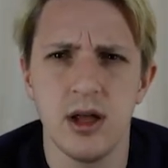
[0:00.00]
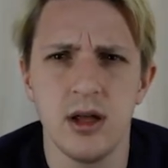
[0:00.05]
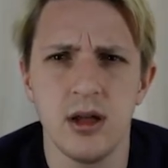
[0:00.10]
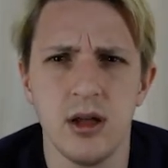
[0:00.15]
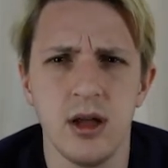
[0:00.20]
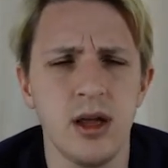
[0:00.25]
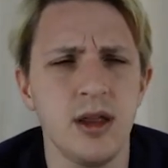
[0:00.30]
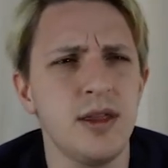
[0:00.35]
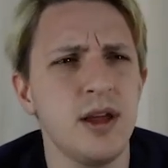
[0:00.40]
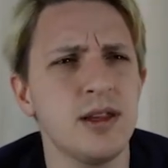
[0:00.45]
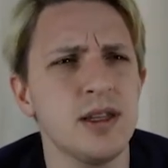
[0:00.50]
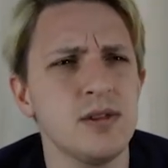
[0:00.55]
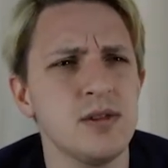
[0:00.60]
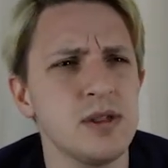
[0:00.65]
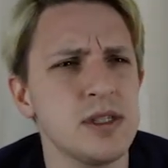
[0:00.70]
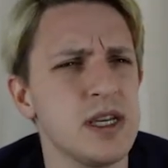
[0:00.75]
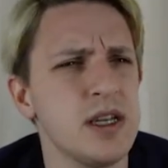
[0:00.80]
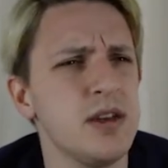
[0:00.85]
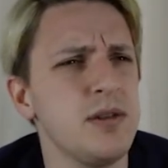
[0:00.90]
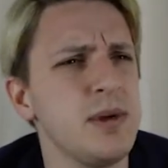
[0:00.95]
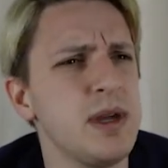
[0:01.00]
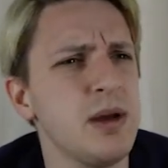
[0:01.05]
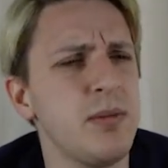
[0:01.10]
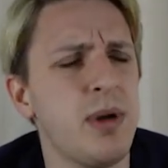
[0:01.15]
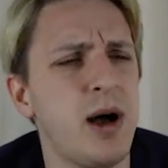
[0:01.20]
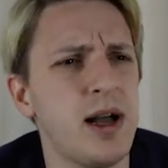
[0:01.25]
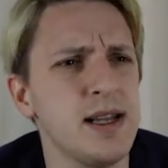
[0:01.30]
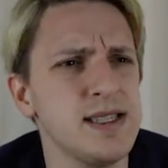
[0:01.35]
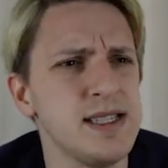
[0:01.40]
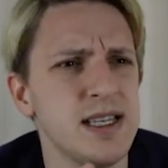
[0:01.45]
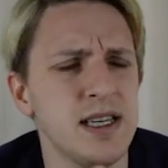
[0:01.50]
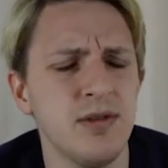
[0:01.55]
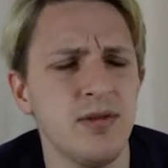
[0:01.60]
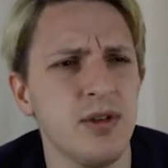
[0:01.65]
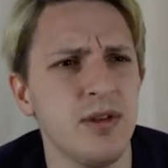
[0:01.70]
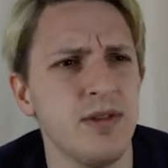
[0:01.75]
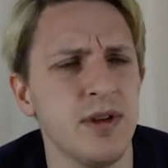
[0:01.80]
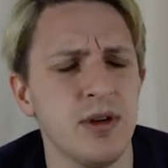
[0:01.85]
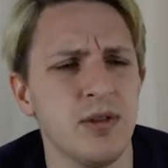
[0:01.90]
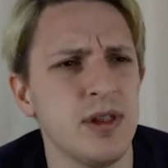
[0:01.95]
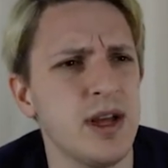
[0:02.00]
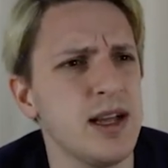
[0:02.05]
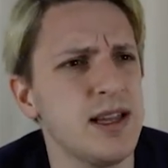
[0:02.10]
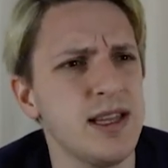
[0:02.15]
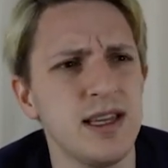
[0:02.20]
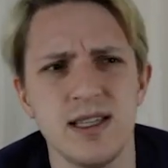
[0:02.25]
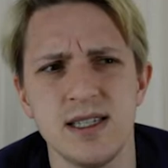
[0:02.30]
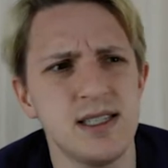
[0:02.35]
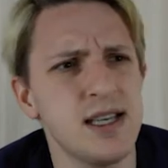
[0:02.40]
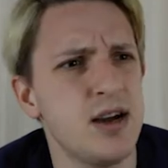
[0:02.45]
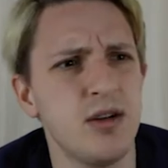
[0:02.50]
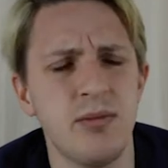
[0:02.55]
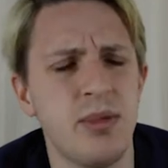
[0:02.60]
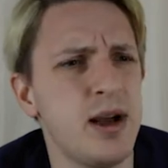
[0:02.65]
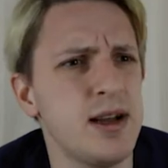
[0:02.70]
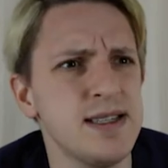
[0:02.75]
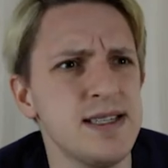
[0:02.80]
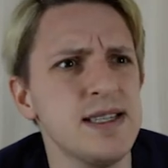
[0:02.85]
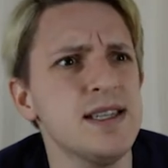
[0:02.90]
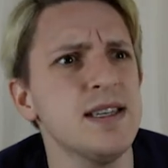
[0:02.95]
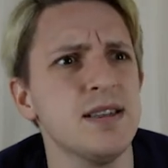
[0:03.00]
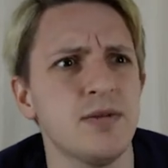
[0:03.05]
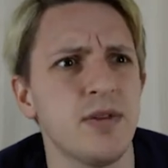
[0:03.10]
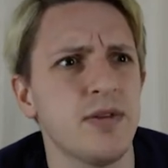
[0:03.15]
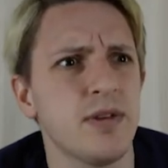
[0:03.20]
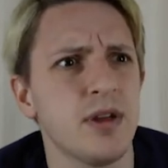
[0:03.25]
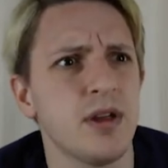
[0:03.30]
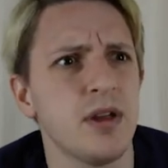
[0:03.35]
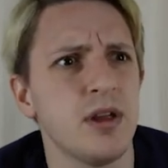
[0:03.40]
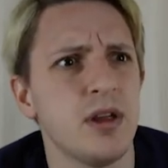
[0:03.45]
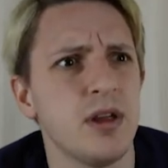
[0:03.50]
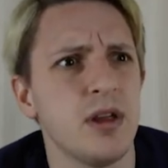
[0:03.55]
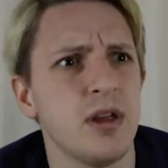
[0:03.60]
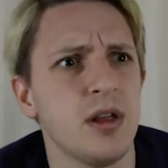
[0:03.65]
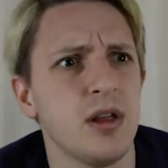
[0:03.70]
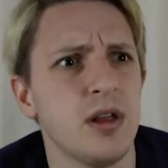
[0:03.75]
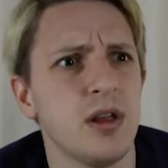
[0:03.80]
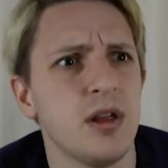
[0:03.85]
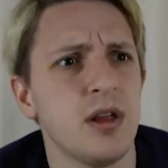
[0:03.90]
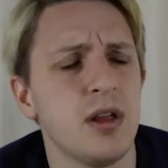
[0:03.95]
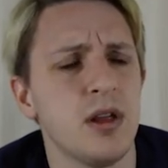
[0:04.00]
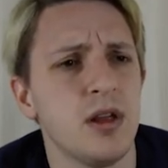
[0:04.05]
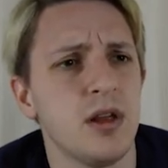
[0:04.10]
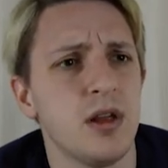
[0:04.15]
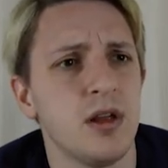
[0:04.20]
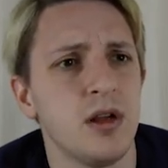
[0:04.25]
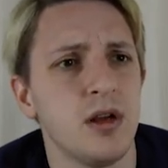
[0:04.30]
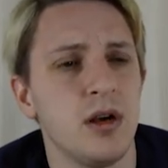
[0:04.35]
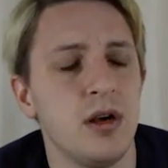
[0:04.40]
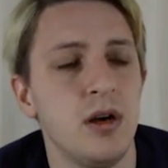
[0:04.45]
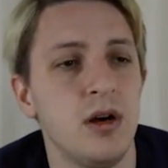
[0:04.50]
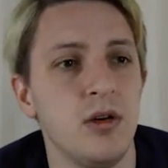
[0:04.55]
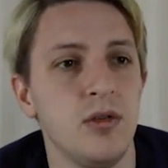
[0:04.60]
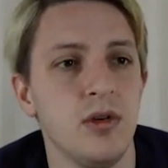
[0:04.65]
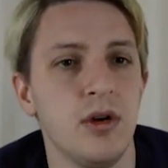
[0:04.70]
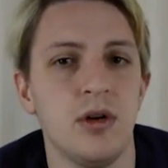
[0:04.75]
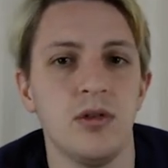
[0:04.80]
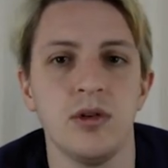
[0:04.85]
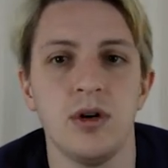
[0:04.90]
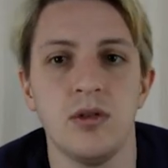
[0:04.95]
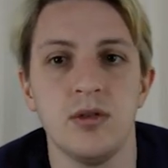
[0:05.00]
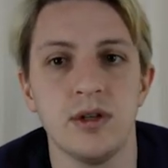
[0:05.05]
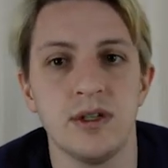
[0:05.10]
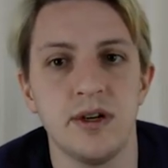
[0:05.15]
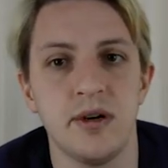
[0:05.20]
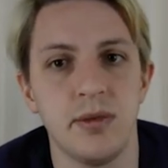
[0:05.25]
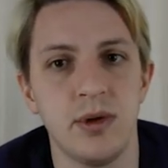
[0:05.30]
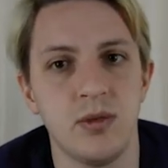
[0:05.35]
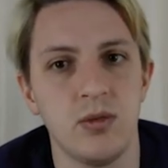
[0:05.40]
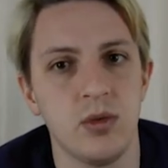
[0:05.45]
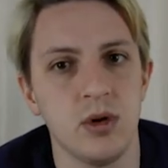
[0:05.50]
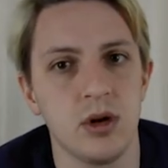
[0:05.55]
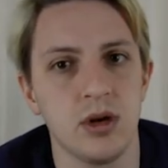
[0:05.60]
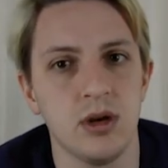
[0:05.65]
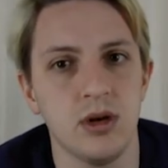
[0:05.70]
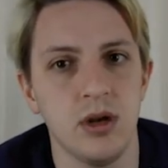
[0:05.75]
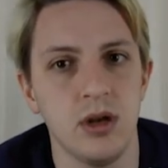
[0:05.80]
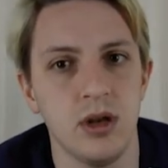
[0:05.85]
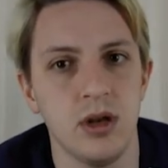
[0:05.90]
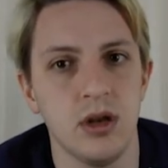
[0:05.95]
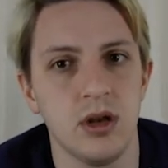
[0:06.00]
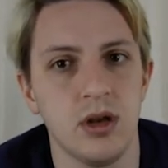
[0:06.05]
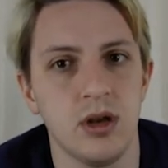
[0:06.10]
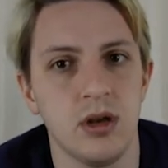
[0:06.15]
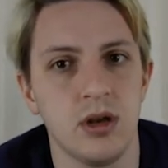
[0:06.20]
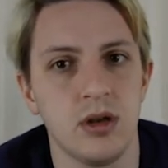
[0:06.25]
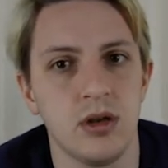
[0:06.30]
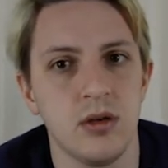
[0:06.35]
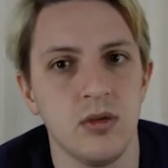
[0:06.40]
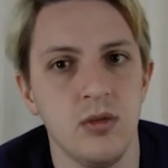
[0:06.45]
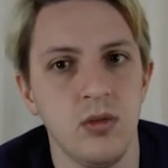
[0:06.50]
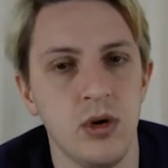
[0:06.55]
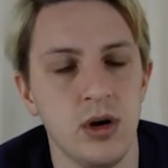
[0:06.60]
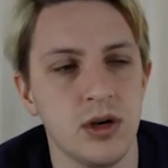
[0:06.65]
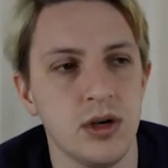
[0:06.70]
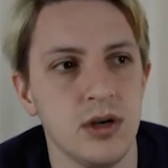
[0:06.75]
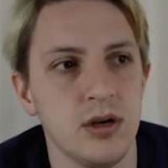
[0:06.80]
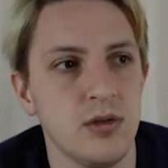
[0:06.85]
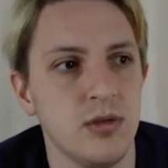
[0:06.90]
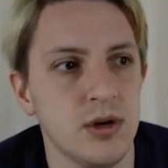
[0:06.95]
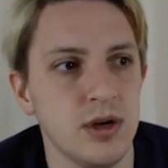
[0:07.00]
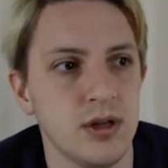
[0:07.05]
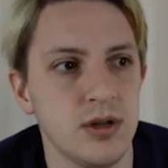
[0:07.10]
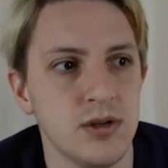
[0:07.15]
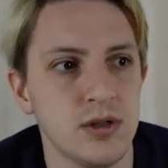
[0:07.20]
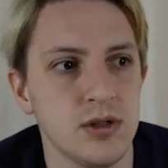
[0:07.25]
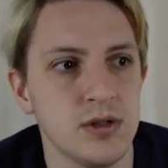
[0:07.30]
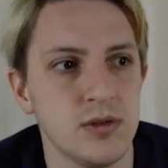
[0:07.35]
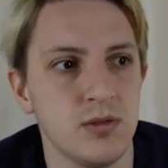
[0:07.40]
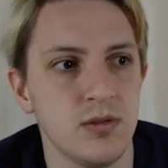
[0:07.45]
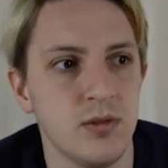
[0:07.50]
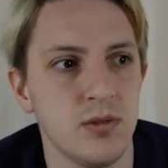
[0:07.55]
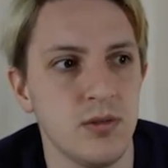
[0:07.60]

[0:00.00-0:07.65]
Hey, I thought this was going to be a positive review. That didn't sound positive. Oh no, don't tell me we're gonna do one of those